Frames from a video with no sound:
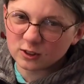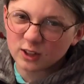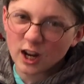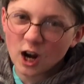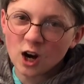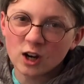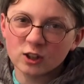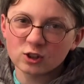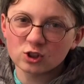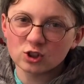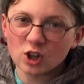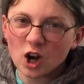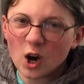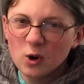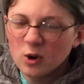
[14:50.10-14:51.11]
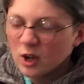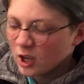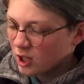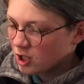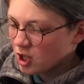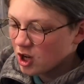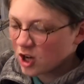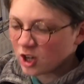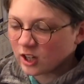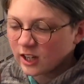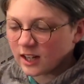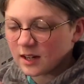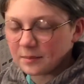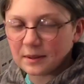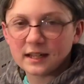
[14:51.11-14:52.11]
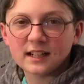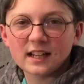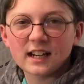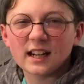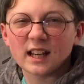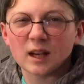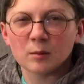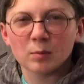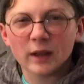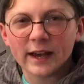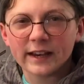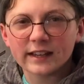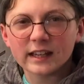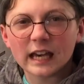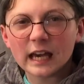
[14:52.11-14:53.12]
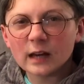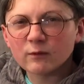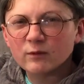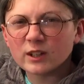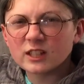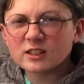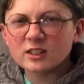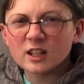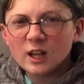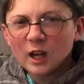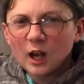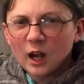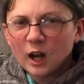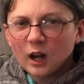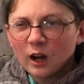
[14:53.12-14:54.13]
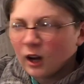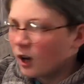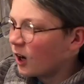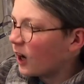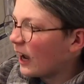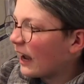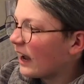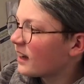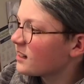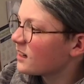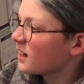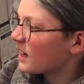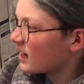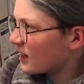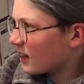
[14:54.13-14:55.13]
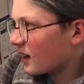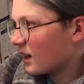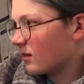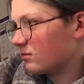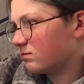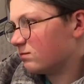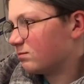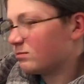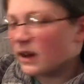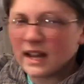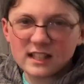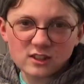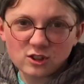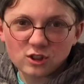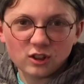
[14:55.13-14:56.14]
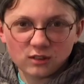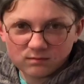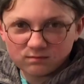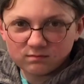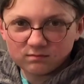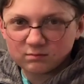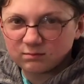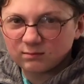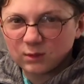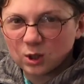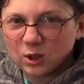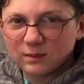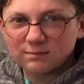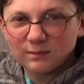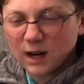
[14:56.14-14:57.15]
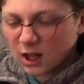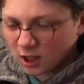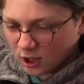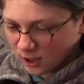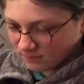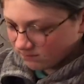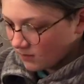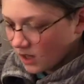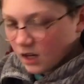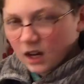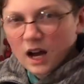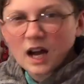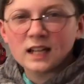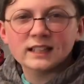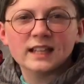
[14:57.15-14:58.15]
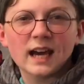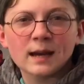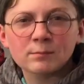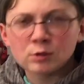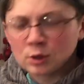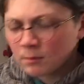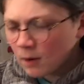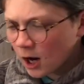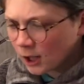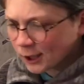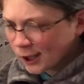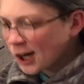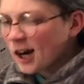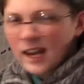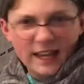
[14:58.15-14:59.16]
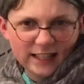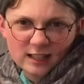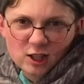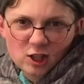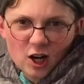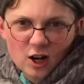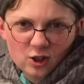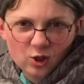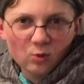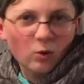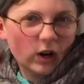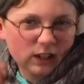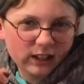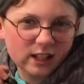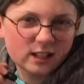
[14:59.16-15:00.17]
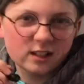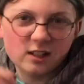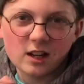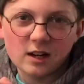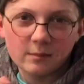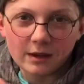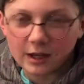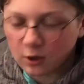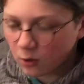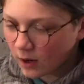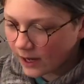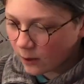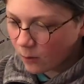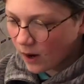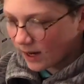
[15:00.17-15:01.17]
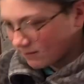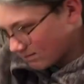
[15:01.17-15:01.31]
art show, you're gonna be needing a blank canvas and a pencil or marker. Uncap your marker and start your work. This is gonna be a quick one.